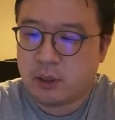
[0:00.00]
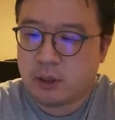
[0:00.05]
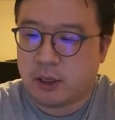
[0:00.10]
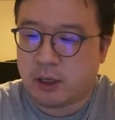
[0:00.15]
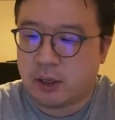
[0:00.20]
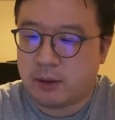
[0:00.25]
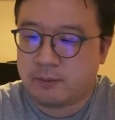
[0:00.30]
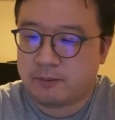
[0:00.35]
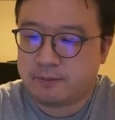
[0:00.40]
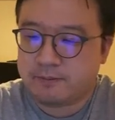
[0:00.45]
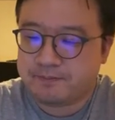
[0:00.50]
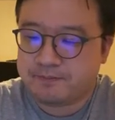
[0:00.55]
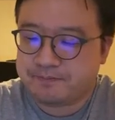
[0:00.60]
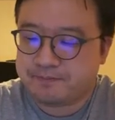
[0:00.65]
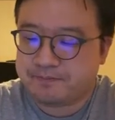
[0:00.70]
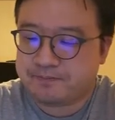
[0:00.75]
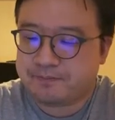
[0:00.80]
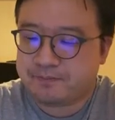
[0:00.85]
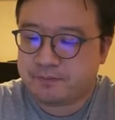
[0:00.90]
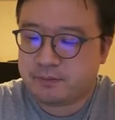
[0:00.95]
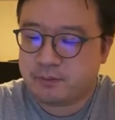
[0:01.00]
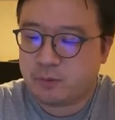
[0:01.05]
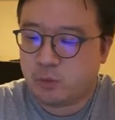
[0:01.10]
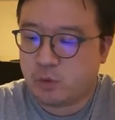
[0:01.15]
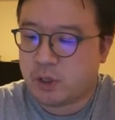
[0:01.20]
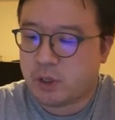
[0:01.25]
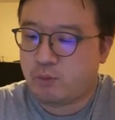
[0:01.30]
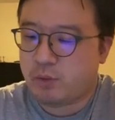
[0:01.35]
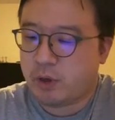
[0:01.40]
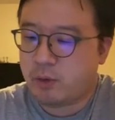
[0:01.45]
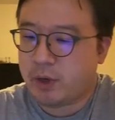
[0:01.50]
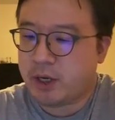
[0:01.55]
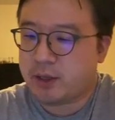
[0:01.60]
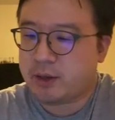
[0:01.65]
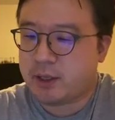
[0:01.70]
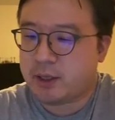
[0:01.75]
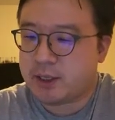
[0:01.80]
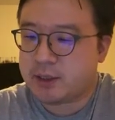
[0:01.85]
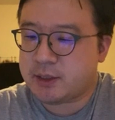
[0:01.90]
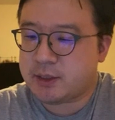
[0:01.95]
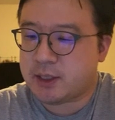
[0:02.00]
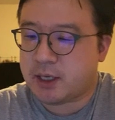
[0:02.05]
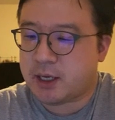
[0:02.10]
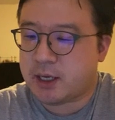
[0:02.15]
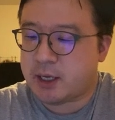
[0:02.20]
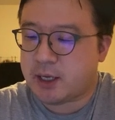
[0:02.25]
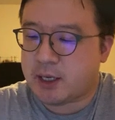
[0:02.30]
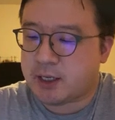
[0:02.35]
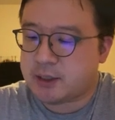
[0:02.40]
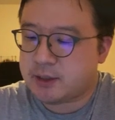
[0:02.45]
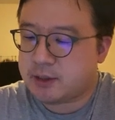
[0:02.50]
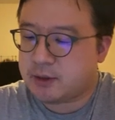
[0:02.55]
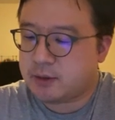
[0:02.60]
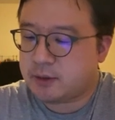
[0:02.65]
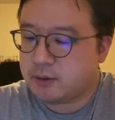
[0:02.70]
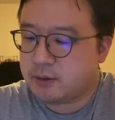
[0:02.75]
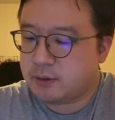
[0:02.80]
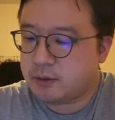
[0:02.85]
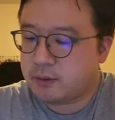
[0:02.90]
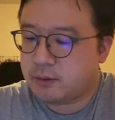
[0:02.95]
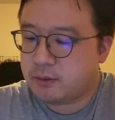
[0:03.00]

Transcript: Okay. We can rewrite this as,